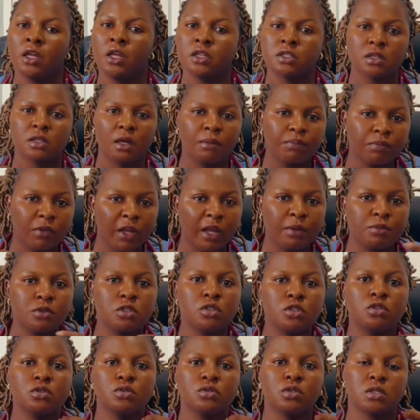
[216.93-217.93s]
Sometimes
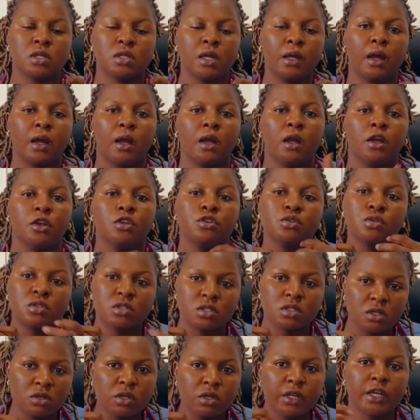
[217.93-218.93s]
you
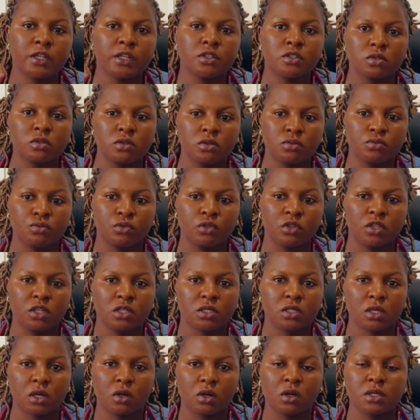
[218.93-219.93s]
still get to
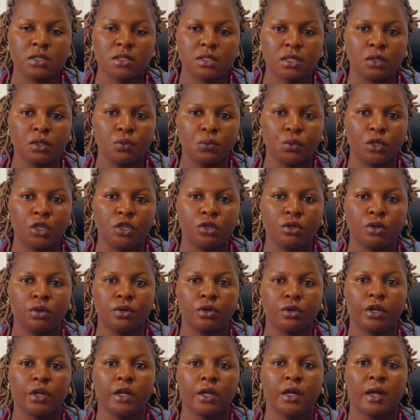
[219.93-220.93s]
discuss it with
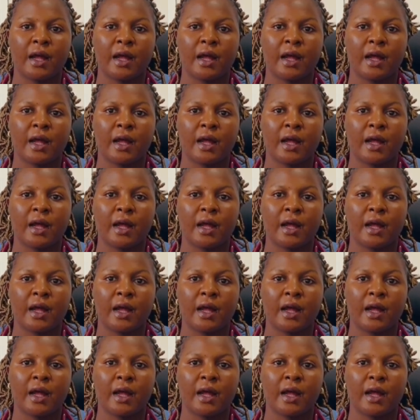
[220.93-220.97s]
your